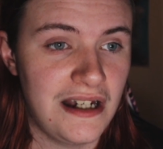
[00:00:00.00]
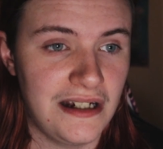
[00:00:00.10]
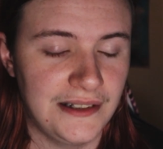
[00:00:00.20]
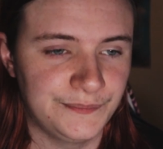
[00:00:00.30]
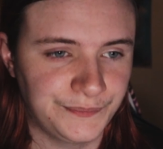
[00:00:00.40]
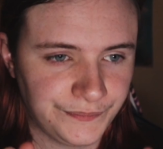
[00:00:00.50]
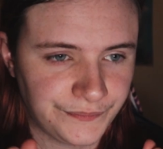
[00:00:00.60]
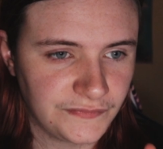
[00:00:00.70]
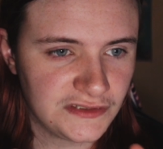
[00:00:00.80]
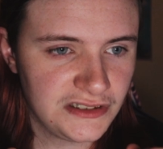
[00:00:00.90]

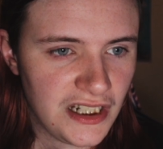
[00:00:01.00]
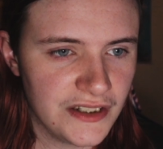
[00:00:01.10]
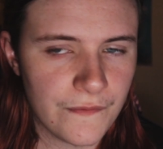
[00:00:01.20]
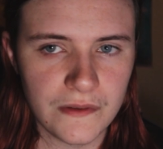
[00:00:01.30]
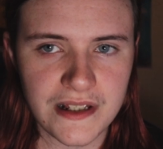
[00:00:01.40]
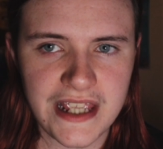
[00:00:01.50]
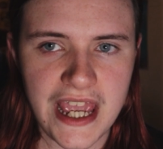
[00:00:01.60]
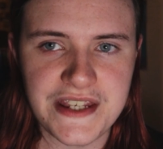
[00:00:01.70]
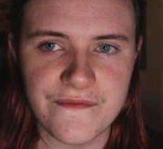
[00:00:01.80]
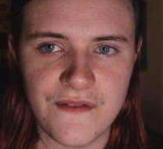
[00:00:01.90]
Another one is
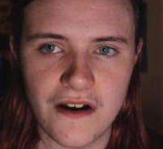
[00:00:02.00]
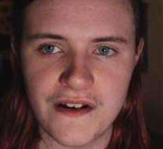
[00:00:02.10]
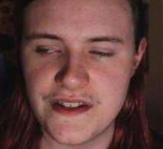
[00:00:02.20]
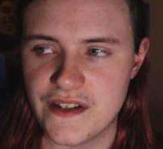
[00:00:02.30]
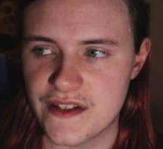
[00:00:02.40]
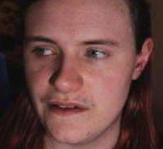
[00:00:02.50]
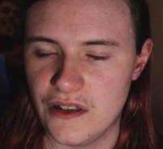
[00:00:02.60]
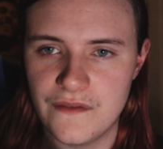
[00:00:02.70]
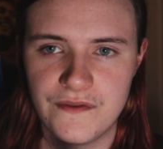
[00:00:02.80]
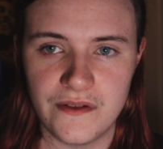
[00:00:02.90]
Casey Ferris. He does a
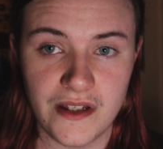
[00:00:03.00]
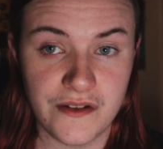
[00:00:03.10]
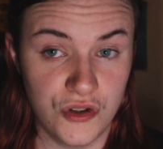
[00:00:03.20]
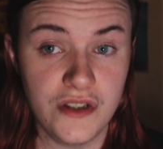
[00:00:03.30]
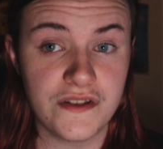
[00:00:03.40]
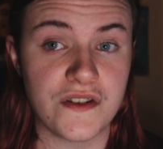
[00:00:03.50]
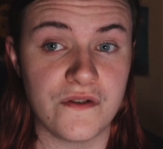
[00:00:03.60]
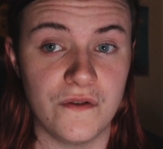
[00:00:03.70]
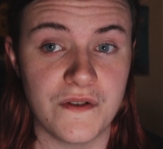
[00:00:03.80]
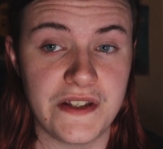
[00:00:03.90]
lot of good
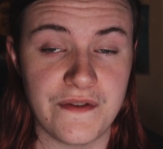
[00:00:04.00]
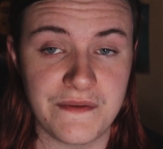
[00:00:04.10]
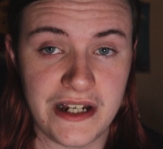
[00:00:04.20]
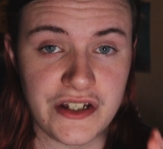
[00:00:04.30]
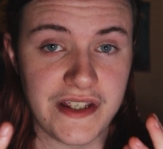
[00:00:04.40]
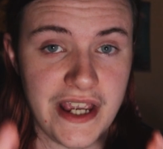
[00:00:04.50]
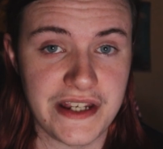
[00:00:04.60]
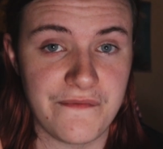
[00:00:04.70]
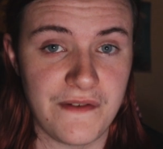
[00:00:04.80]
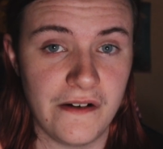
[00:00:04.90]
tutorial stuff. It was actually
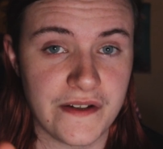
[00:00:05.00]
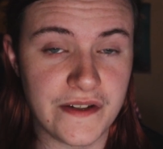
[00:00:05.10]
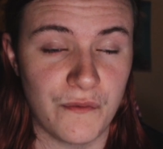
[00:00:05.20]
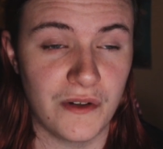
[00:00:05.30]
Casey Ferris, the